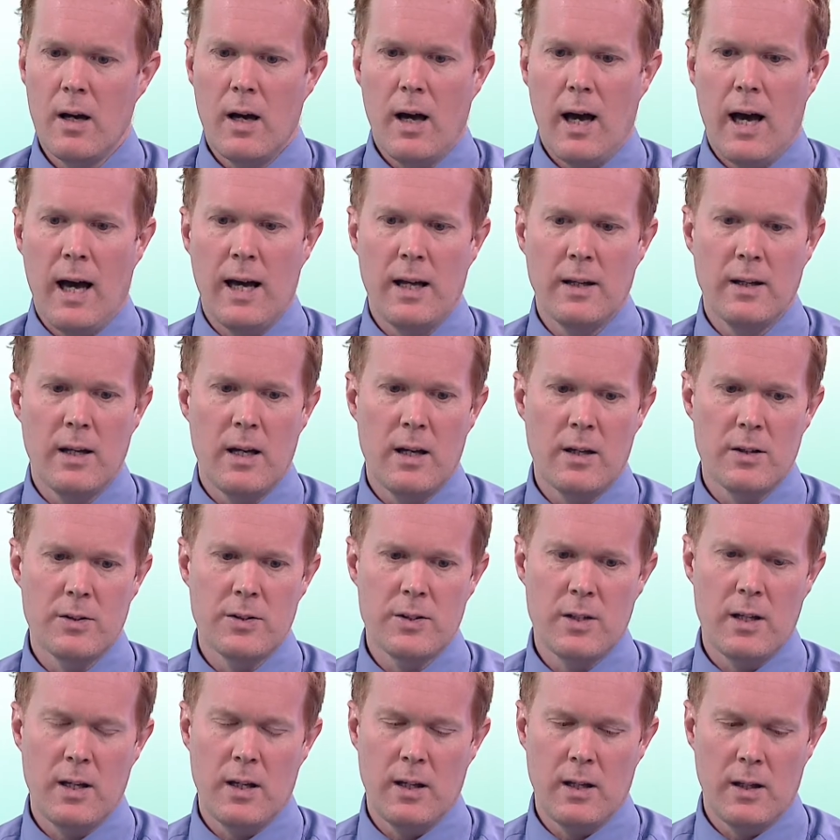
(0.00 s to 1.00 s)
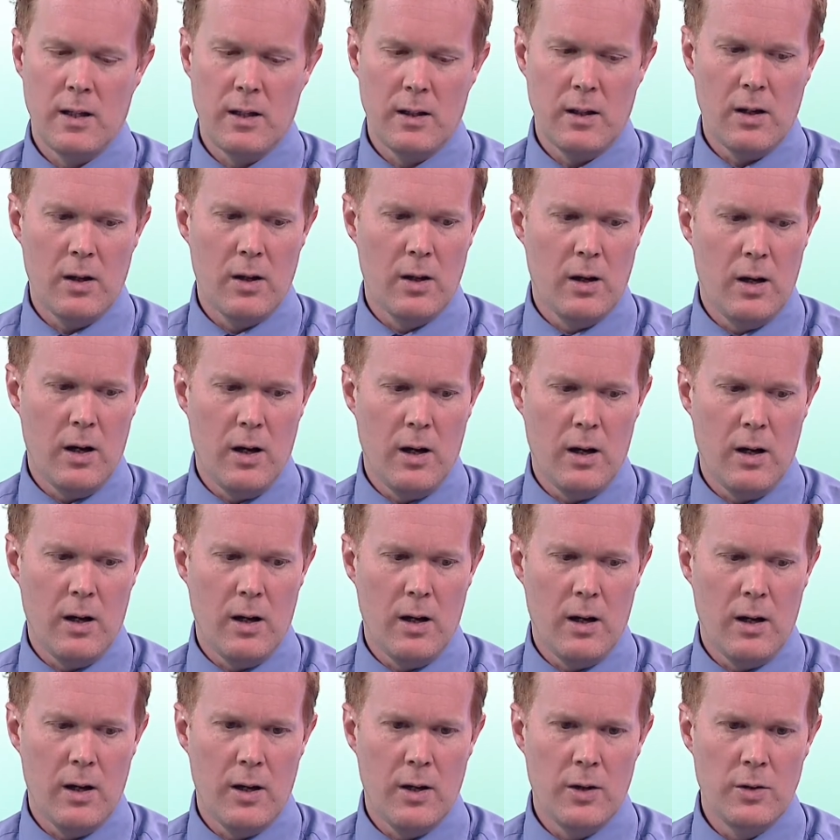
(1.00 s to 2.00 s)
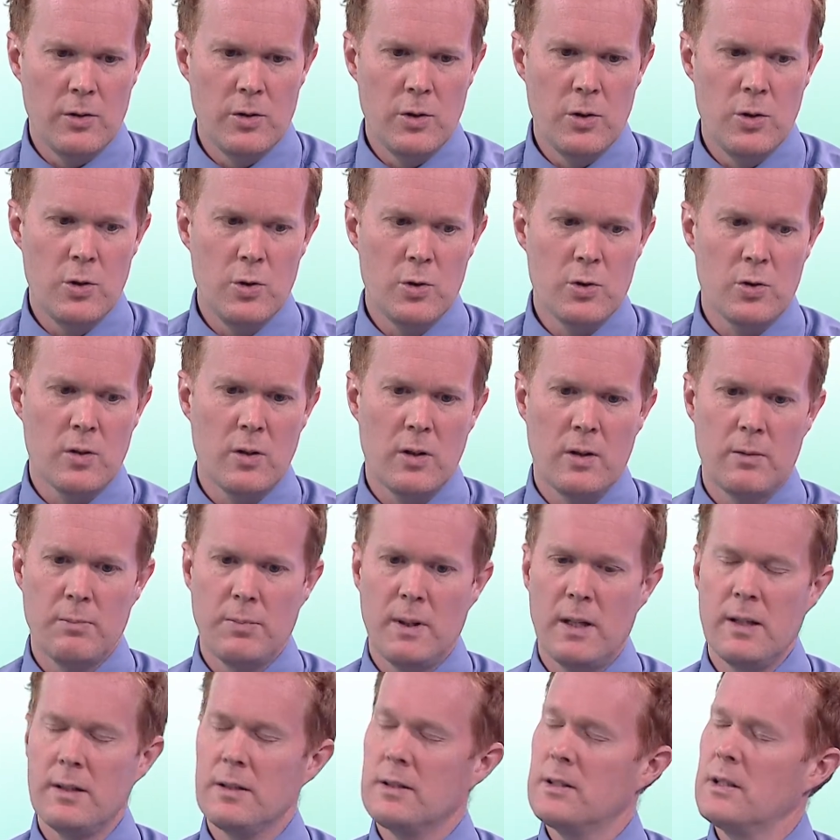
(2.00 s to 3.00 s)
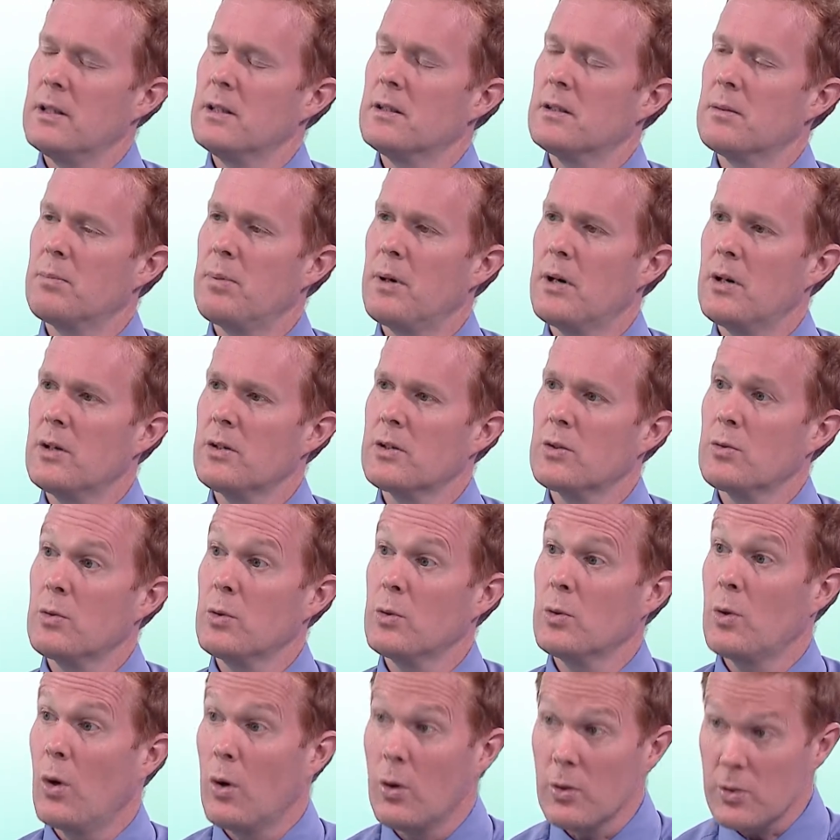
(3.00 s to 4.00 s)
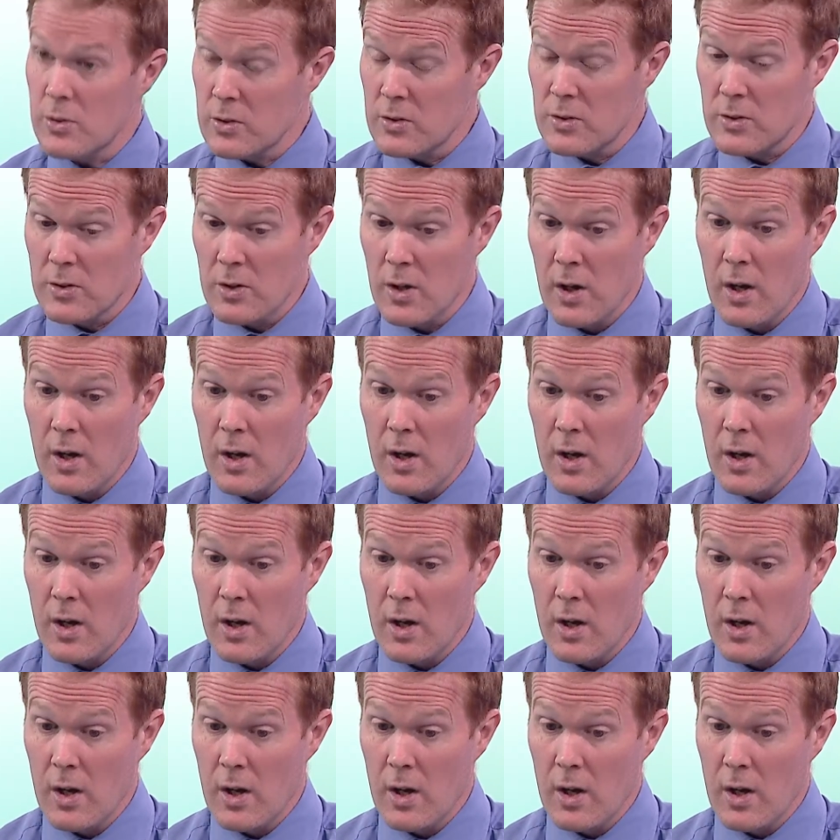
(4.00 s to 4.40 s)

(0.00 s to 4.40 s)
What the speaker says: and they are seeing an unusual ability to pass through costs,